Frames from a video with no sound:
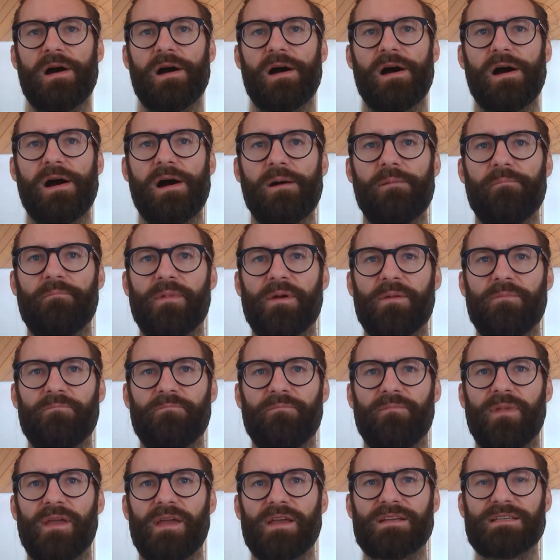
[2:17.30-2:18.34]

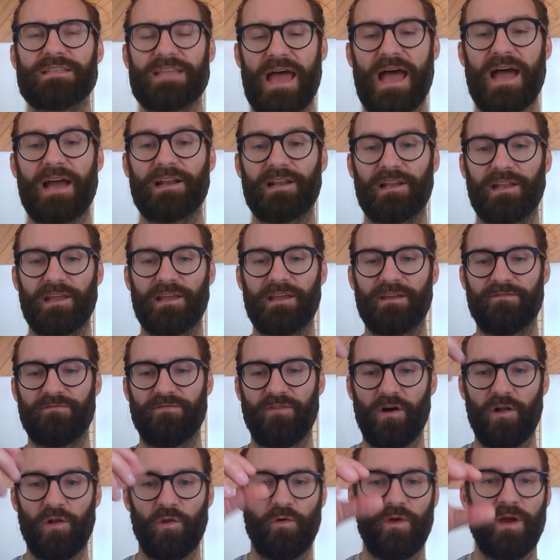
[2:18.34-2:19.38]
And exactly
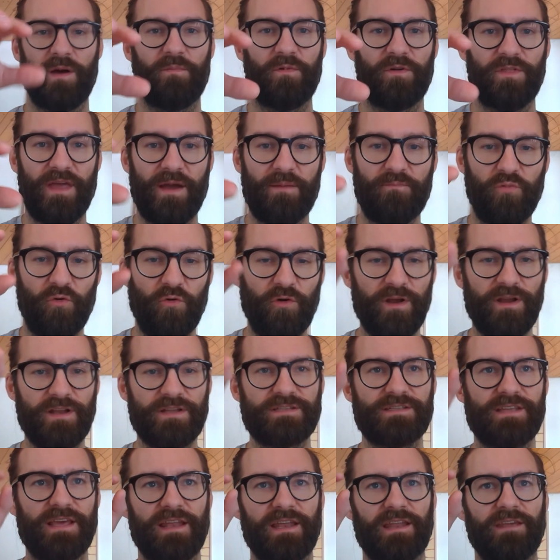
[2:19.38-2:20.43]
following up on that point
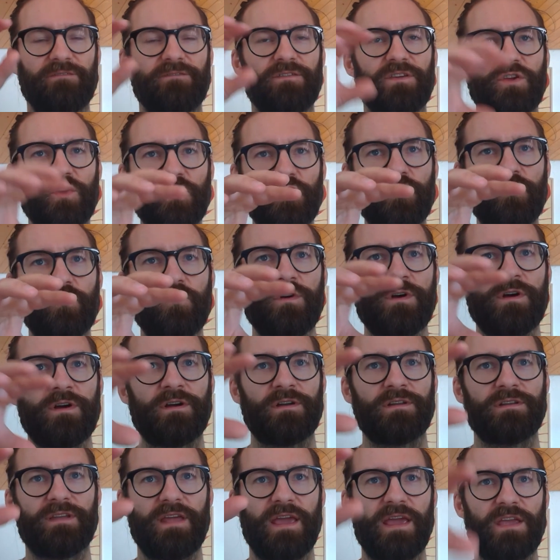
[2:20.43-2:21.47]
is then if you
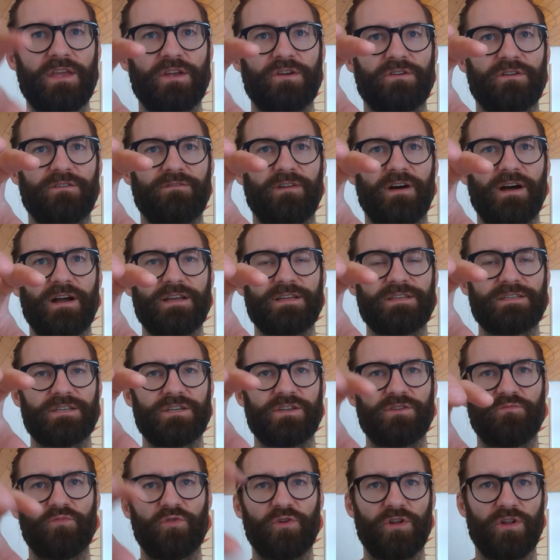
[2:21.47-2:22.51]
take your device
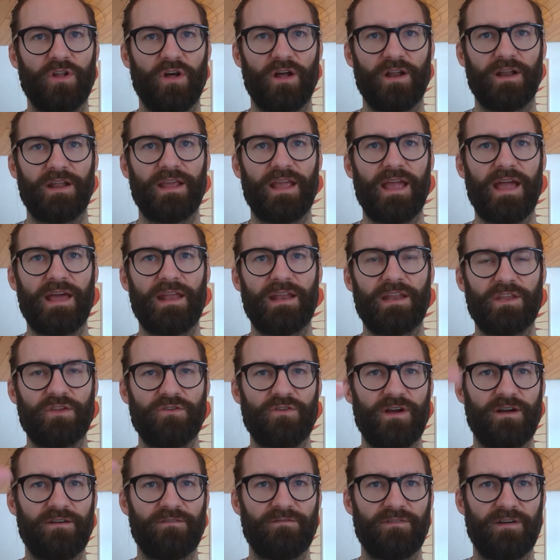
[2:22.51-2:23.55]
and you put it on again and you
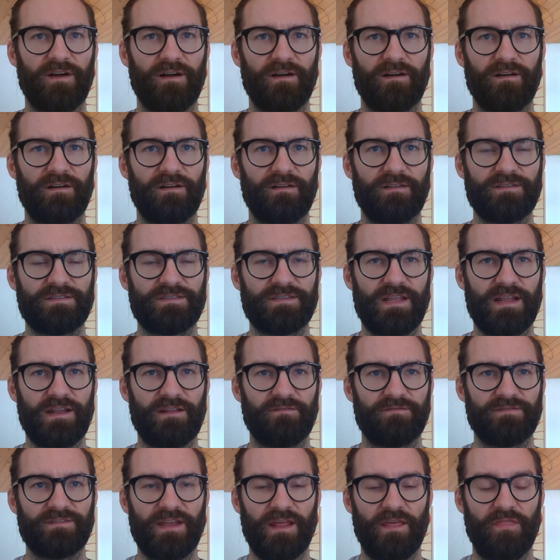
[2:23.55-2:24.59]
have instead
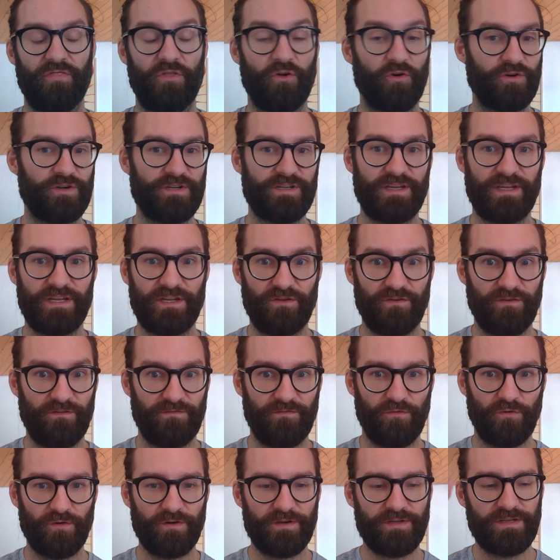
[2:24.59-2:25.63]
of say 13 you have
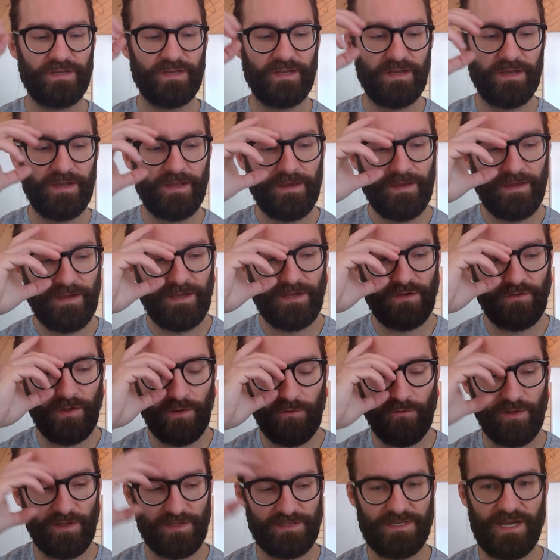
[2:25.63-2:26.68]
14 and you're
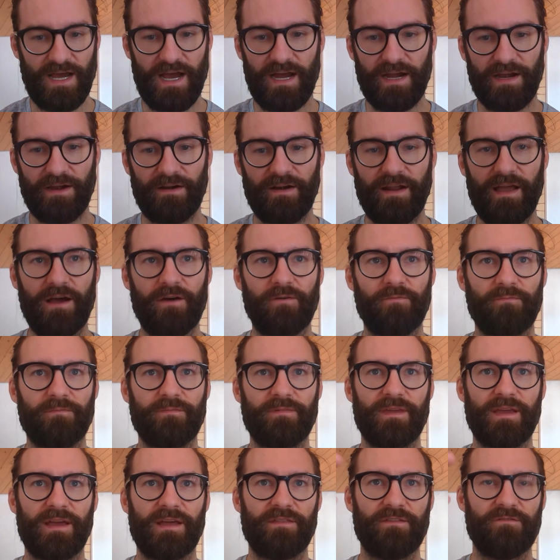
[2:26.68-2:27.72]
like, well, it's higher now.
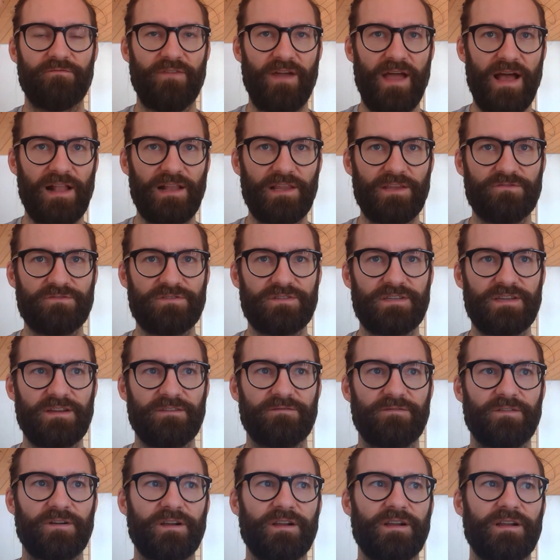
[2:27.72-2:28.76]
Yeah, the value is
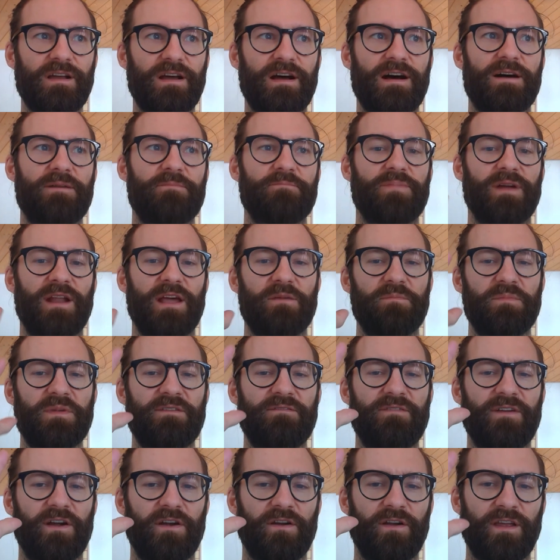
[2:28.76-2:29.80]
different, but I'd
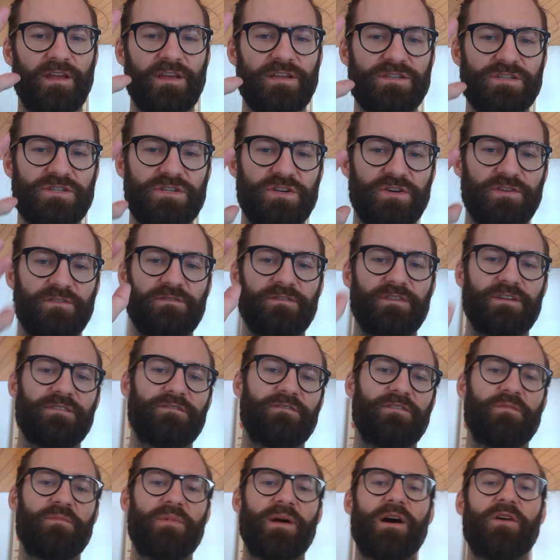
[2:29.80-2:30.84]
be very
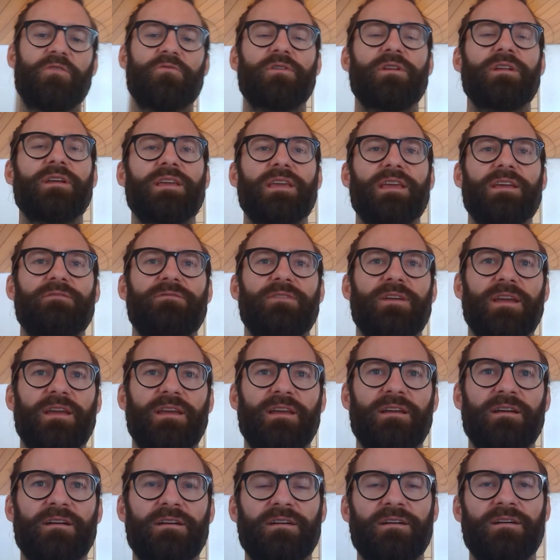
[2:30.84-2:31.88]
conservative about
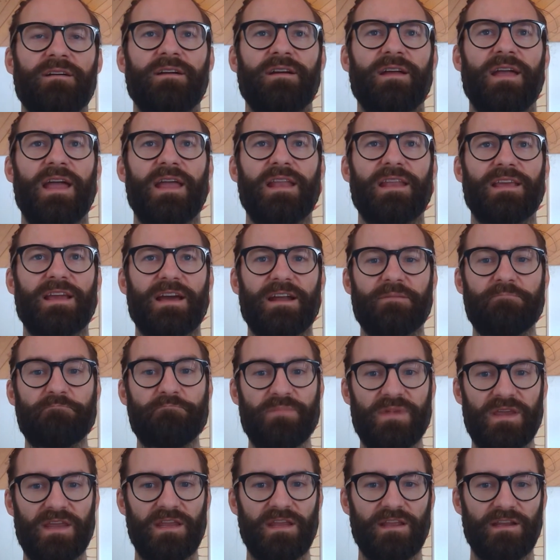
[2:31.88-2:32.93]
giving any kind of
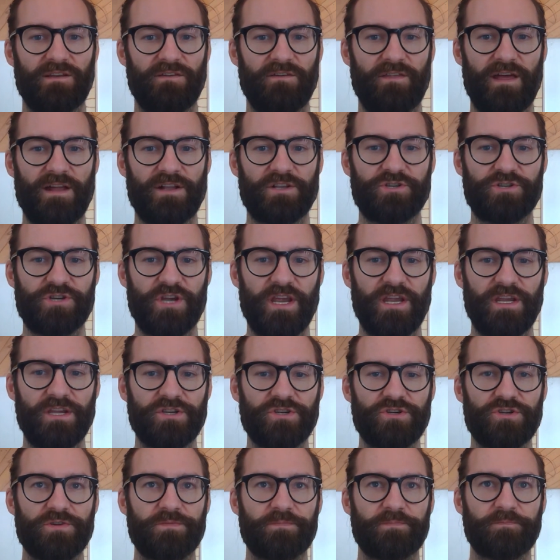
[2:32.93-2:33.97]
meaning to that
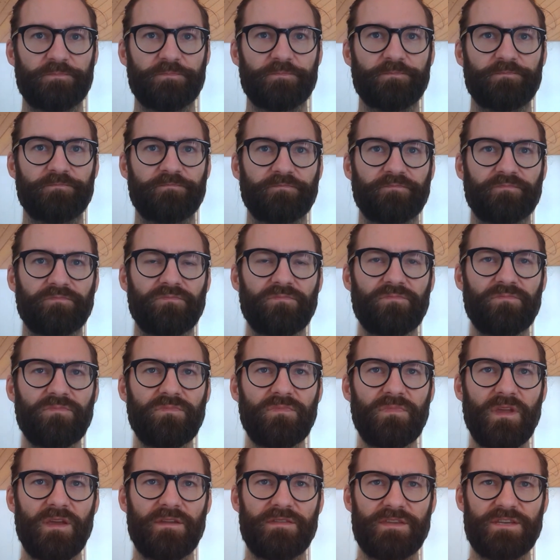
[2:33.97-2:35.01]
change.
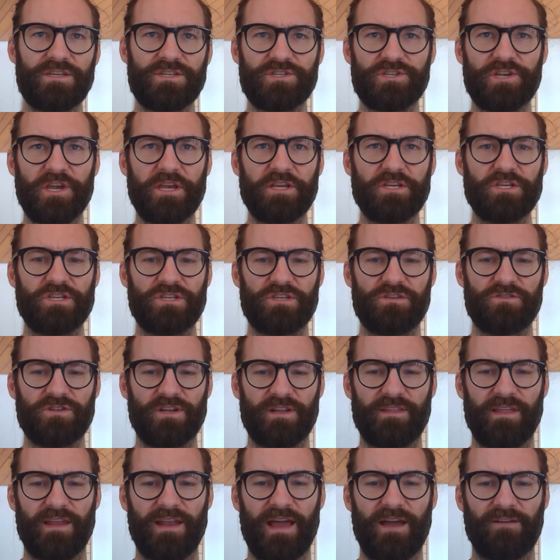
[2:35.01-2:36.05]
These changes
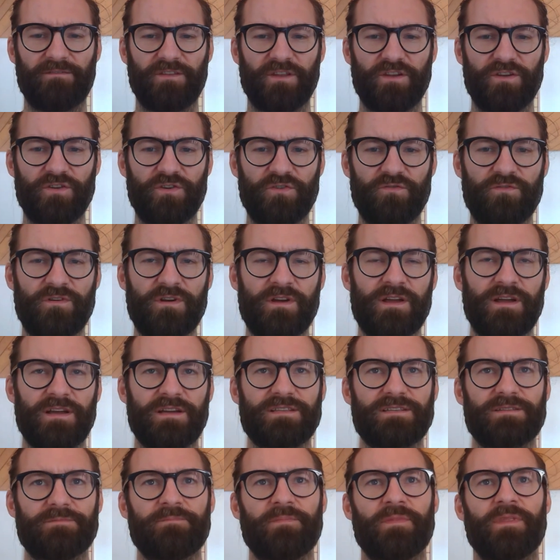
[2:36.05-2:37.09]
usually then have to do,
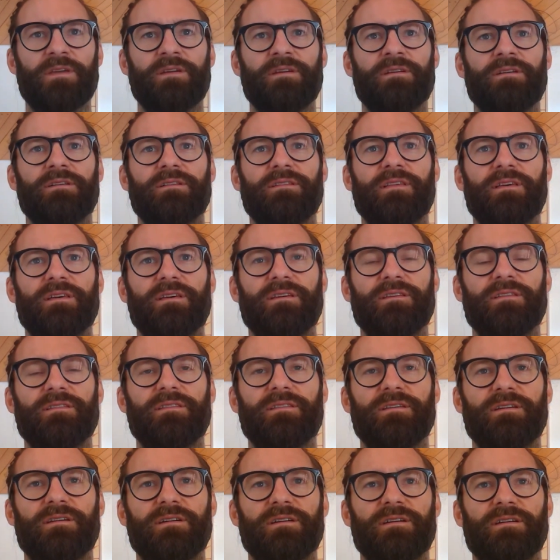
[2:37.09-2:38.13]
because
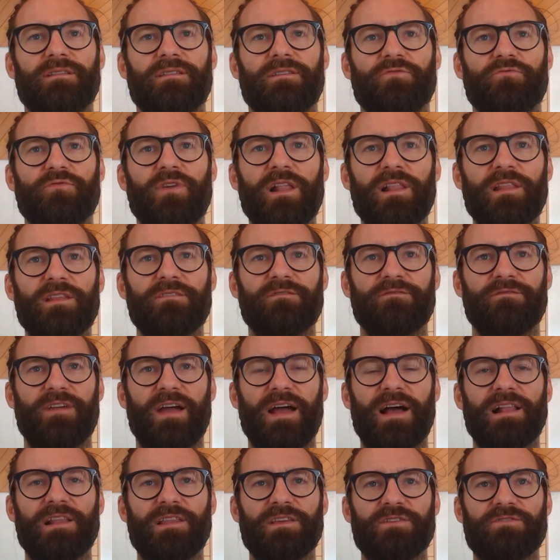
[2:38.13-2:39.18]
the relative
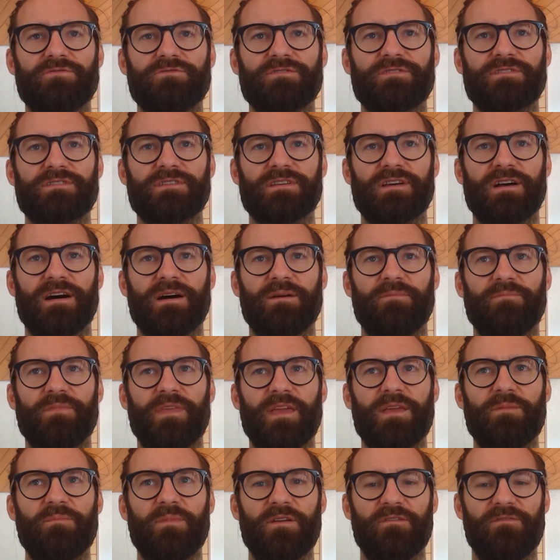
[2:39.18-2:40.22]
values,
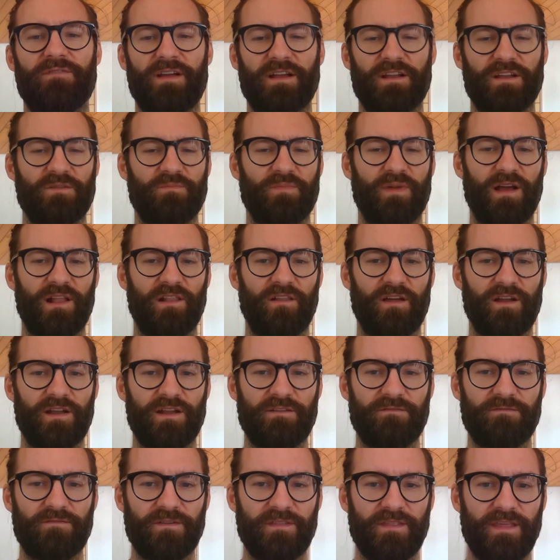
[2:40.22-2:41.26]
they can be affected by a lot of
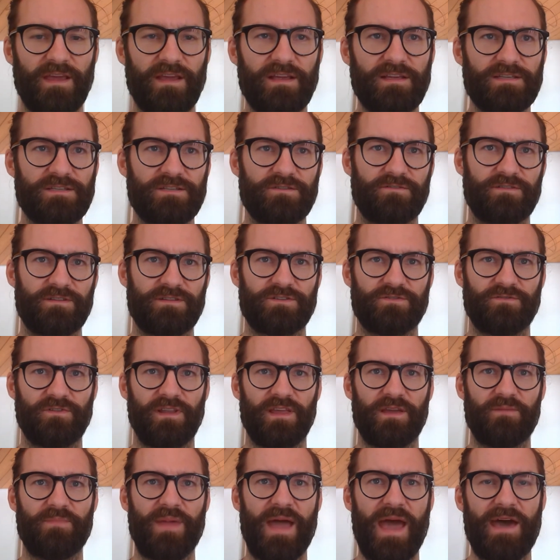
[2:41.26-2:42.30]
different things. So it's
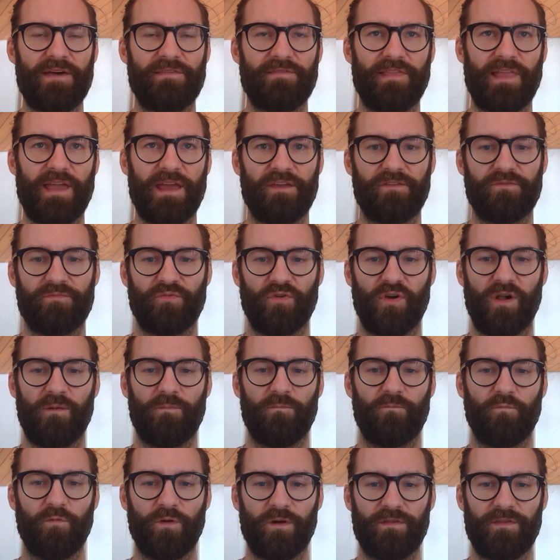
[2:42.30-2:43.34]
really a path length
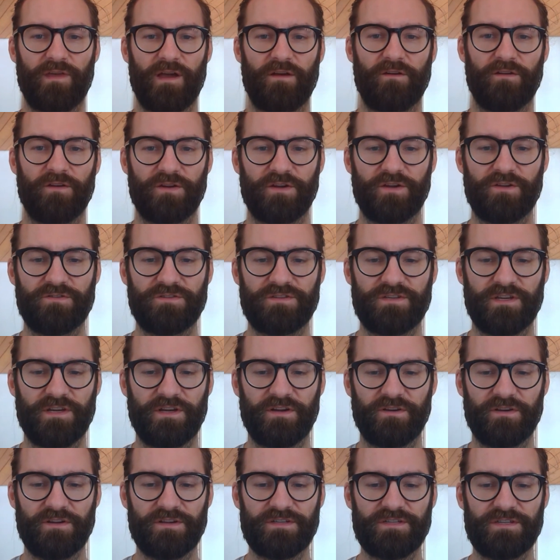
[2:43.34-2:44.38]
problem with how you're using
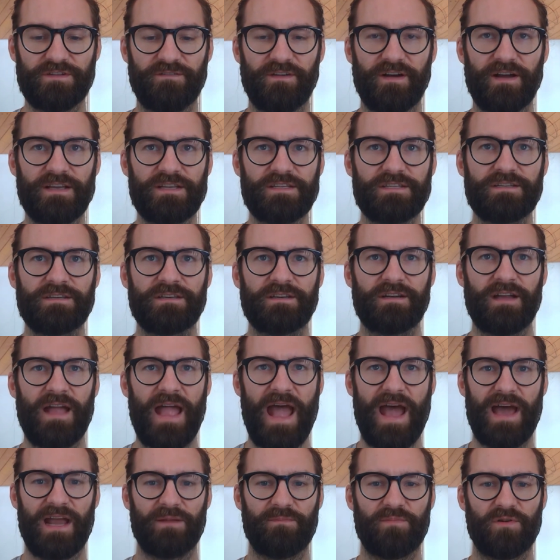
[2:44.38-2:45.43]
your NIS device.
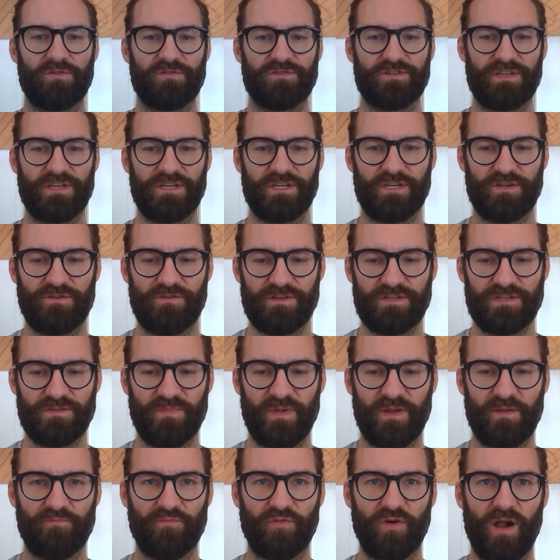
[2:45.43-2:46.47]
Adipose tissue has a
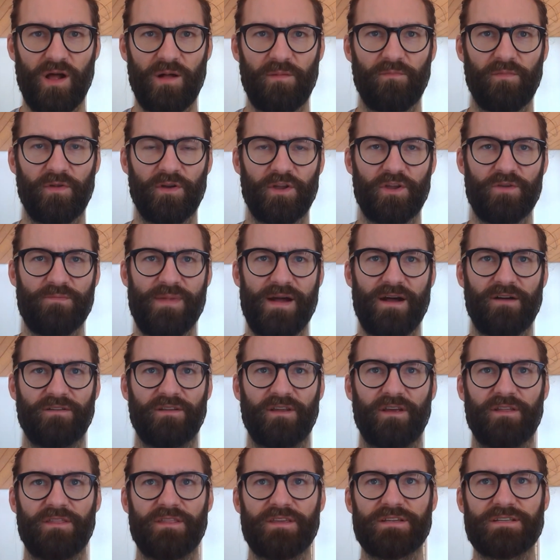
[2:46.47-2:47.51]
big problem. Are you
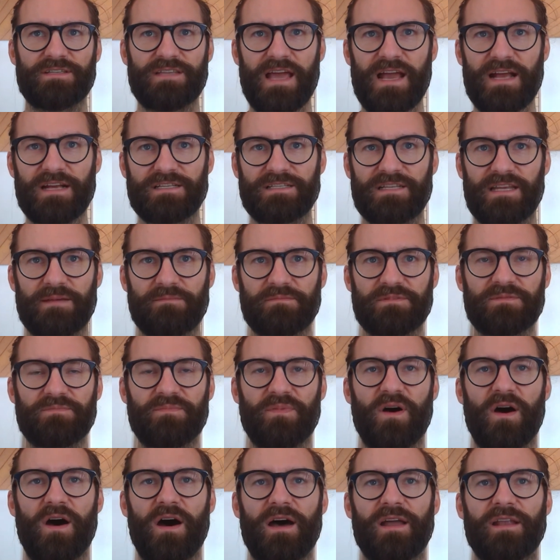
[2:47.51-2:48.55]
mounting on the exact same
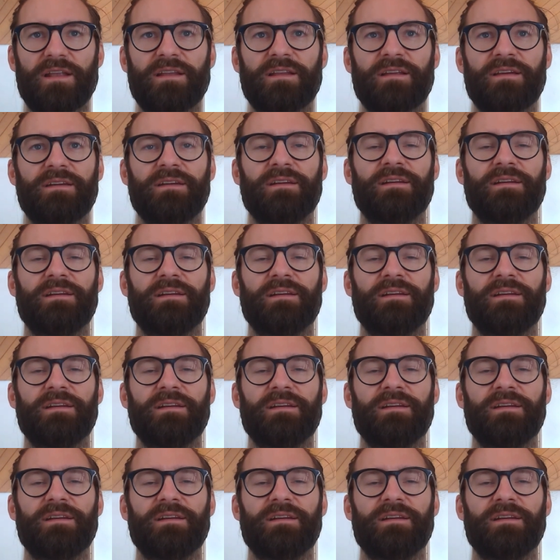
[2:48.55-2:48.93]
spot?